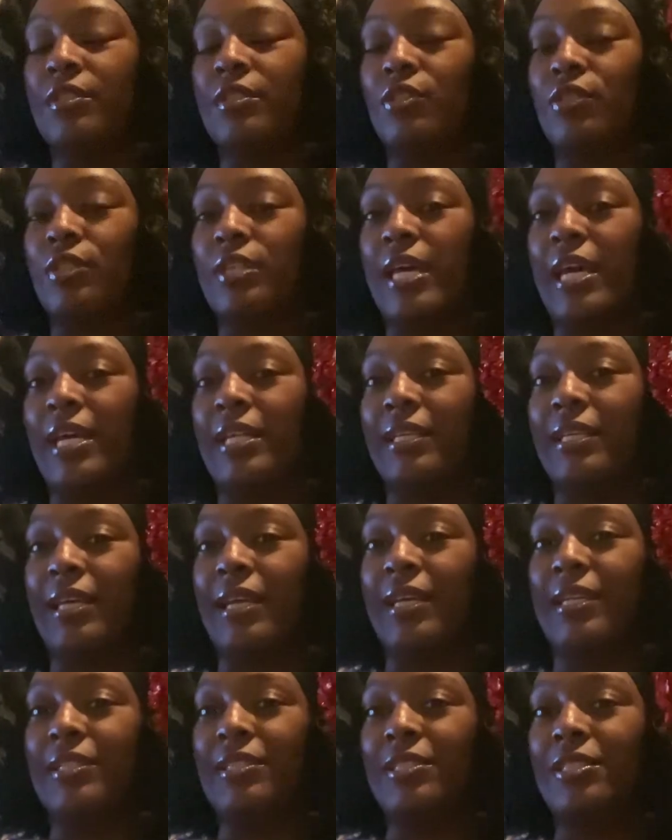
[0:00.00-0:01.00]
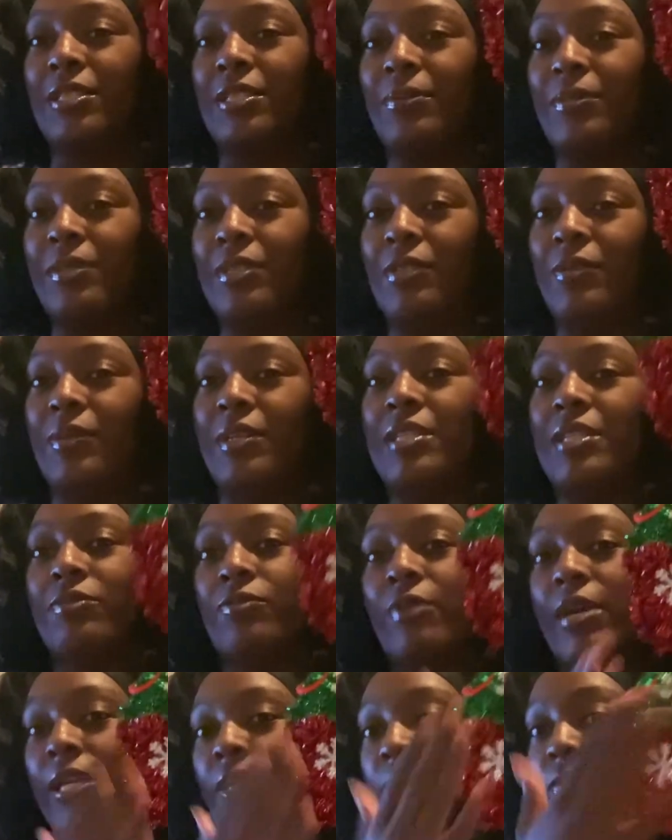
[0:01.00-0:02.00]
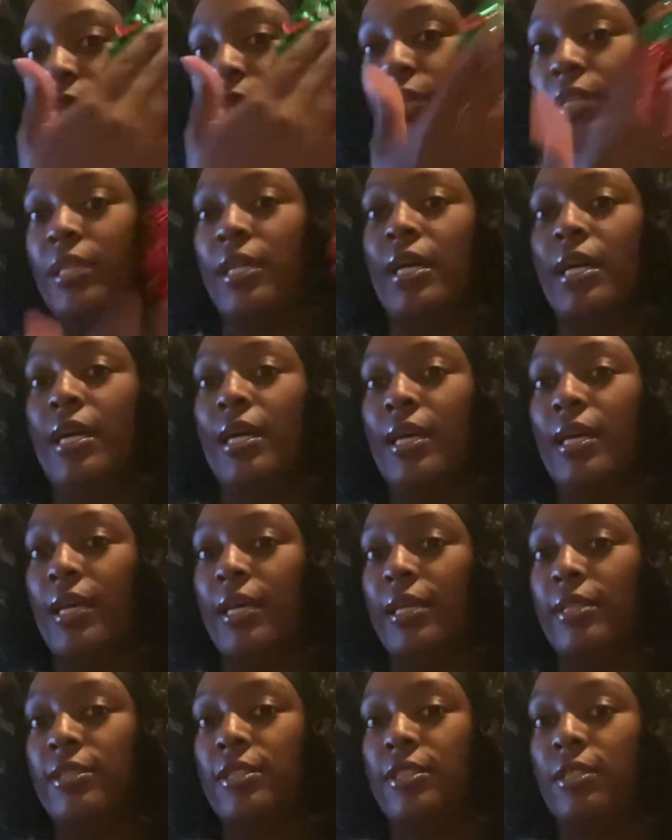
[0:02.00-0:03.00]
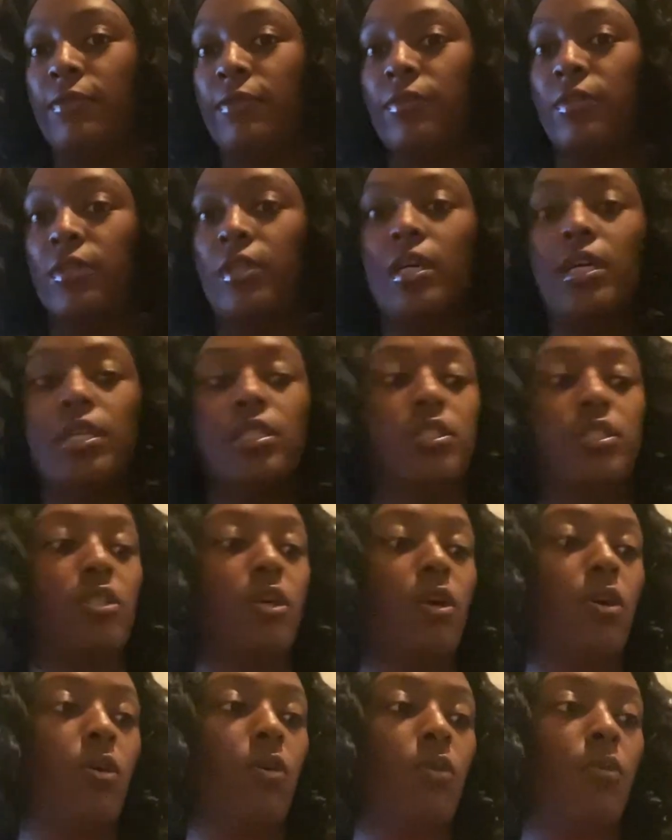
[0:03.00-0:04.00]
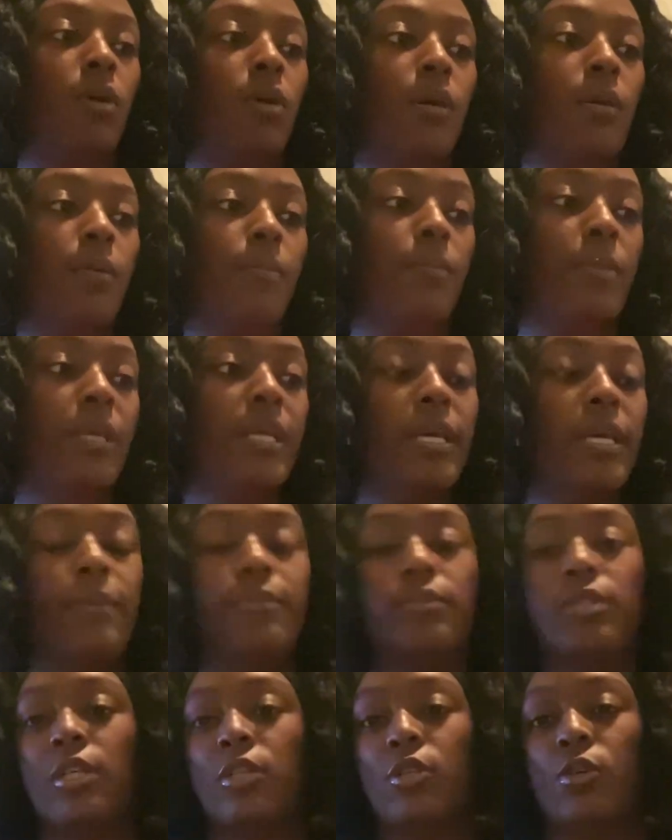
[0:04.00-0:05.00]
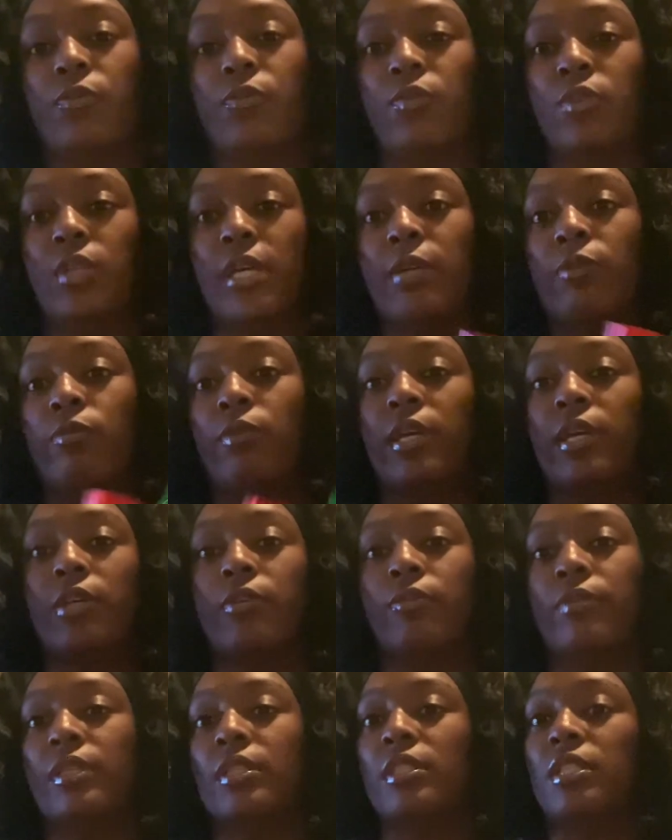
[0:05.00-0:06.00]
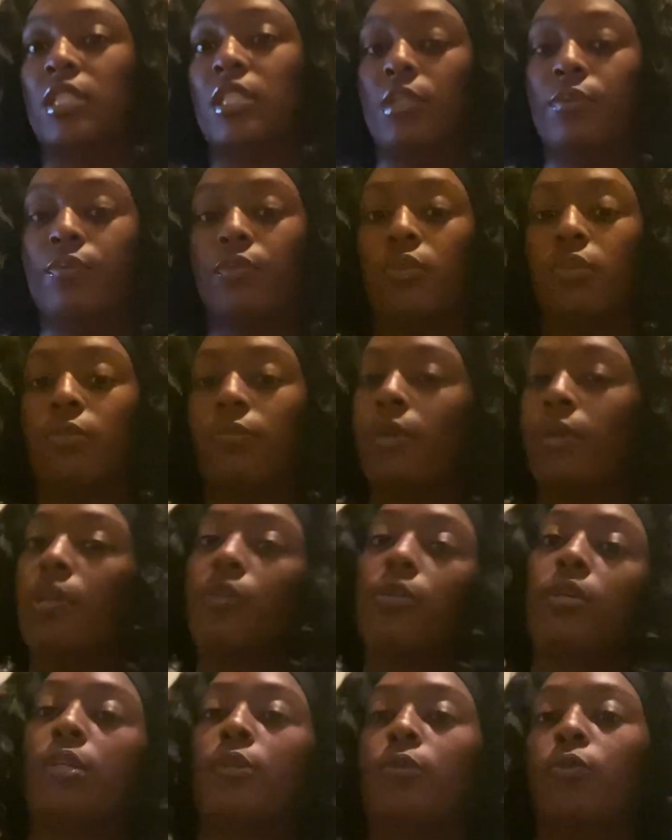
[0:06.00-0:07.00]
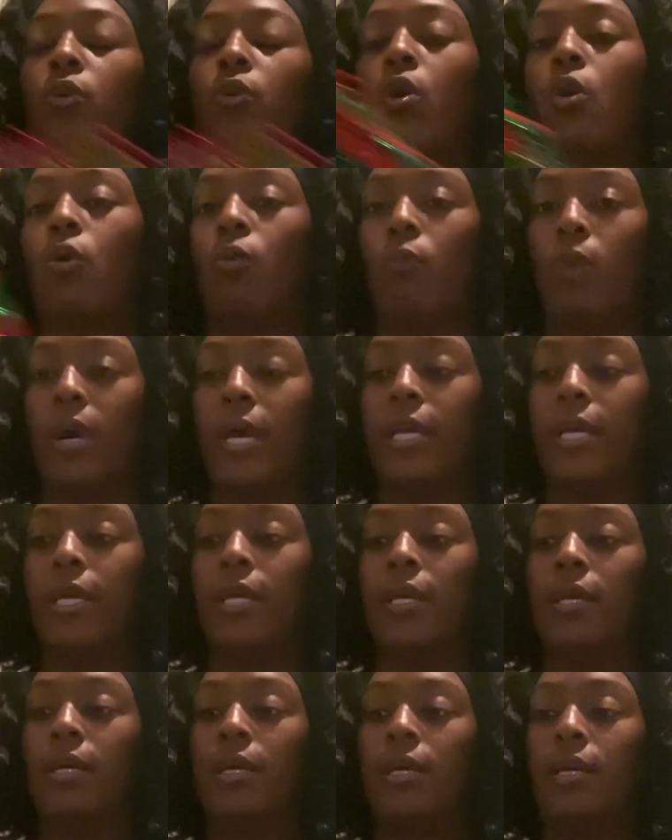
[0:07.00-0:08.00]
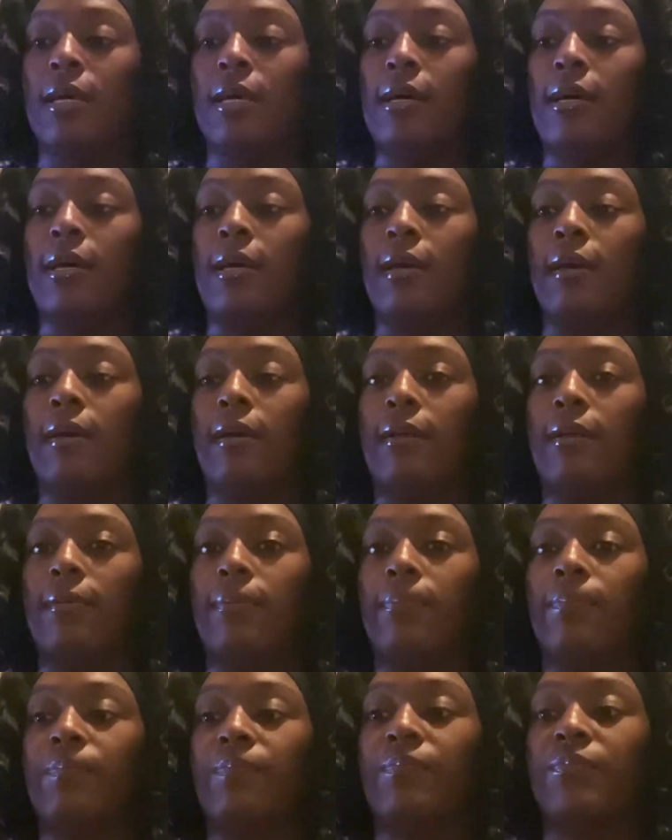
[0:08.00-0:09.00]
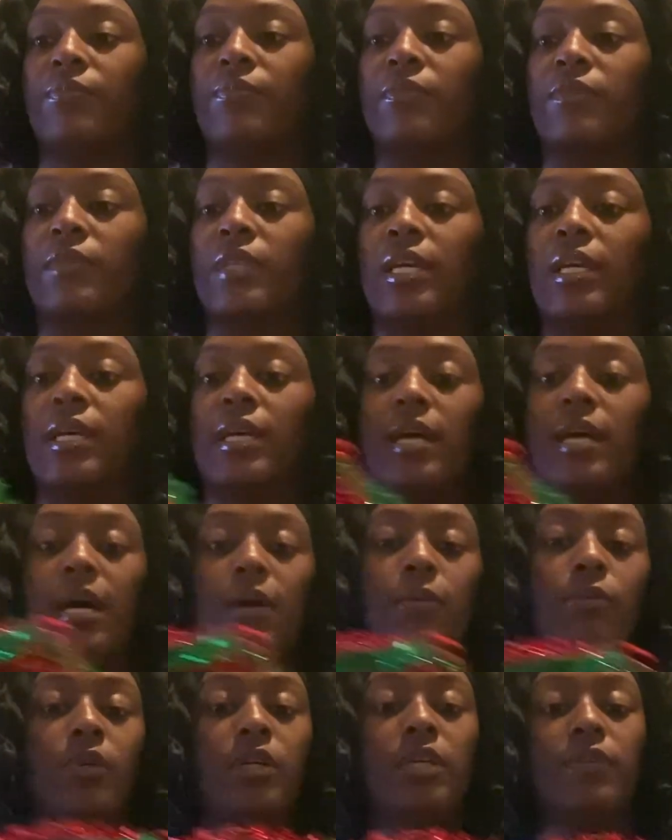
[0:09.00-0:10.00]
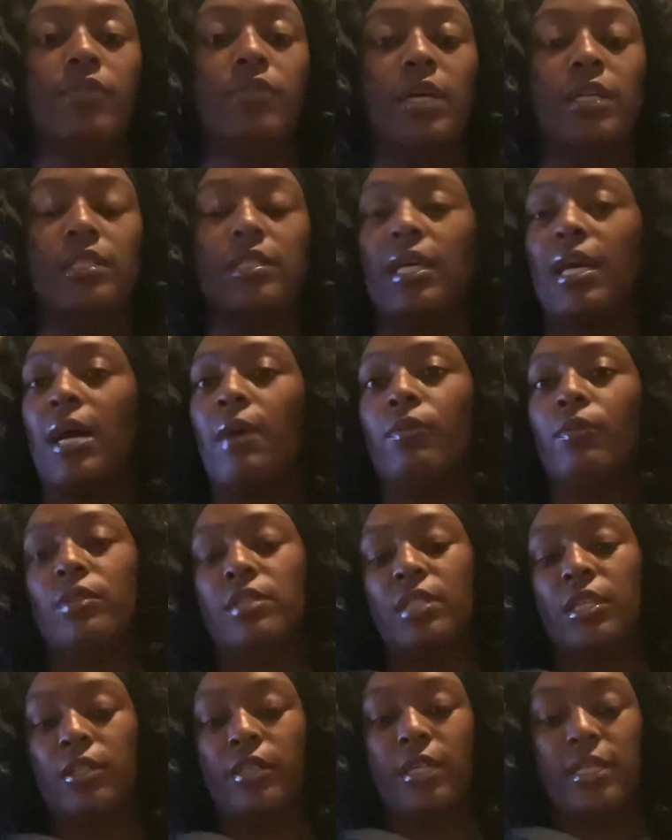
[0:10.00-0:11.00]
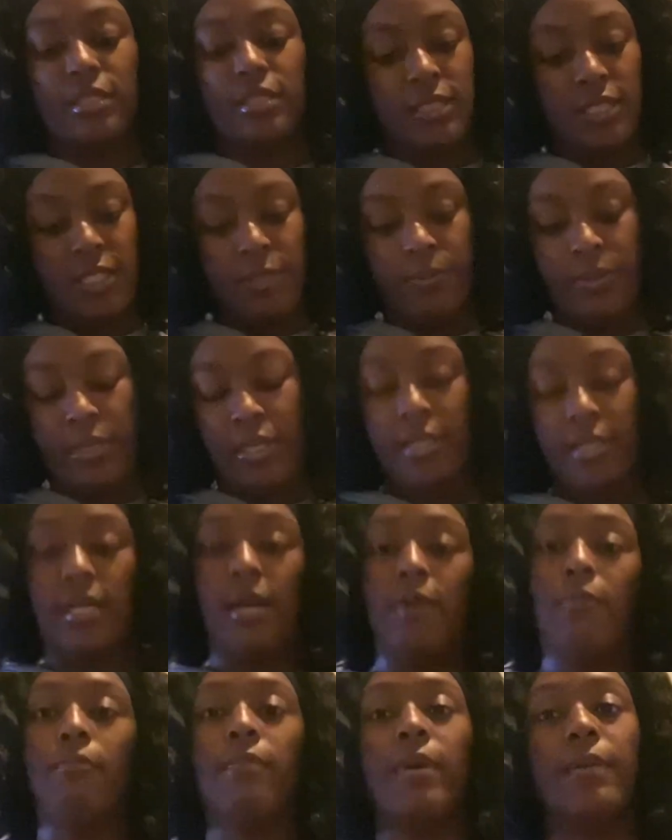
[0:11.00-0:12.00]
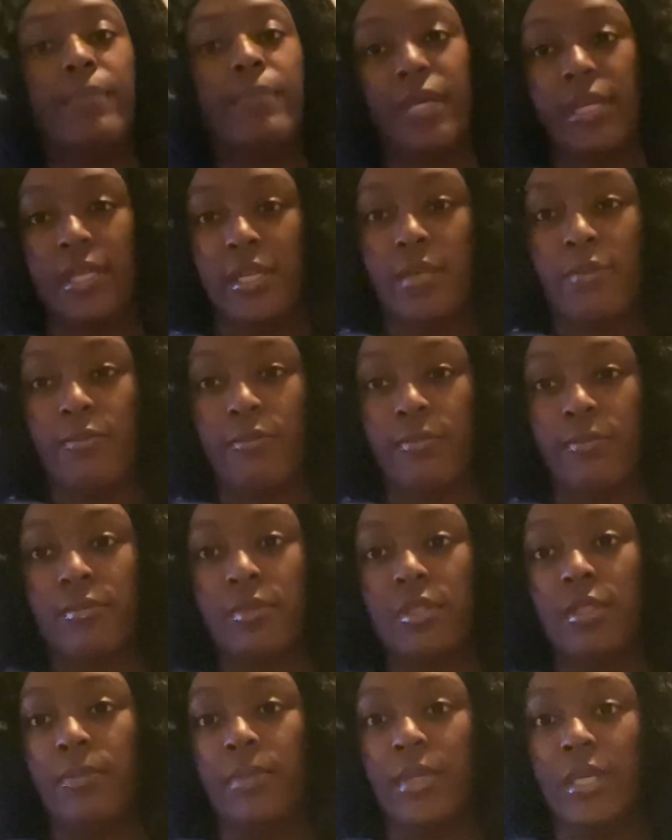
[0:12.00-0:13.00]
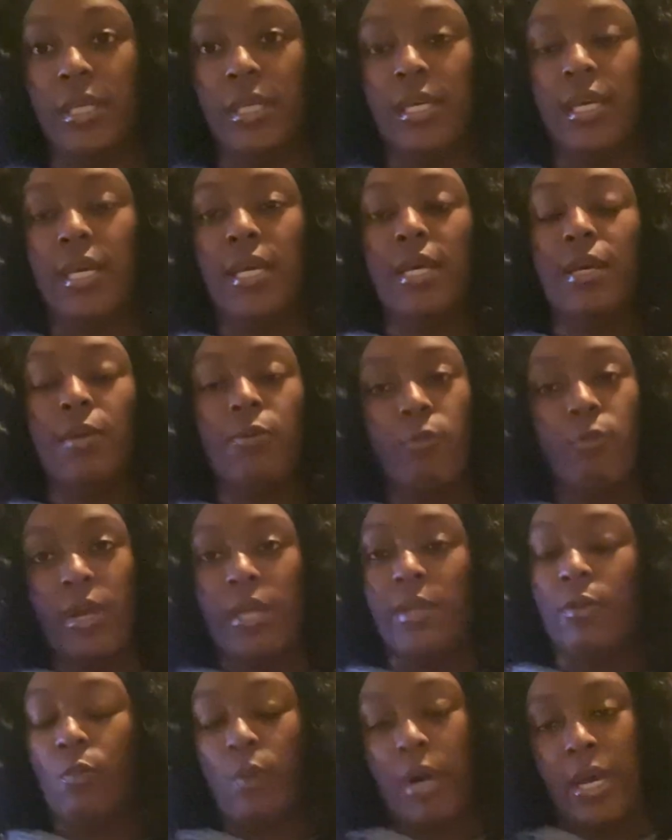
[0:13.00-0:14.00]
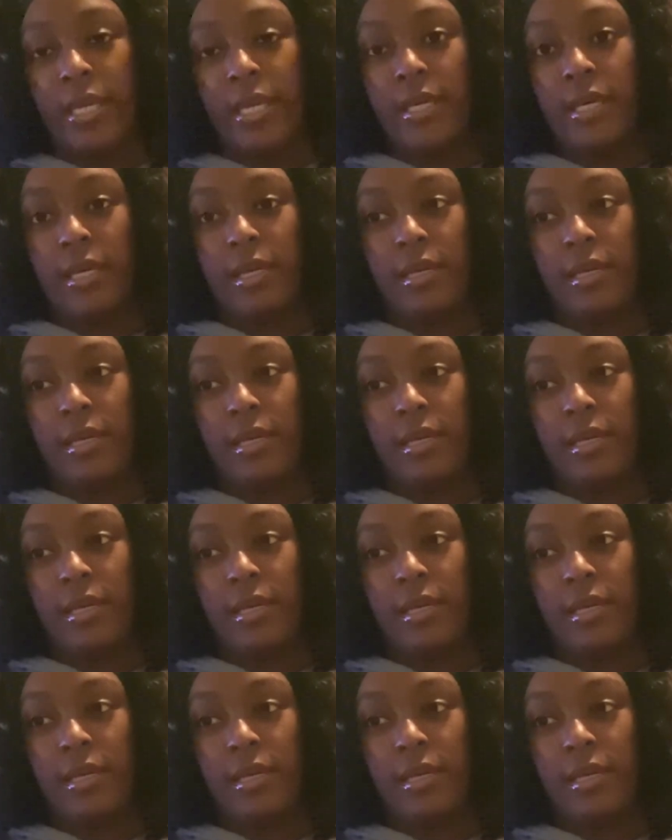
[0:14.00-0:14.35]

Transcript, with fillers: little candy cane it's so cute and it's red and green and silver so um, me i'm trying to go for like red green silver red green or white and i will give you guys like i will tell you guys sneak peek i want my bed to be red and white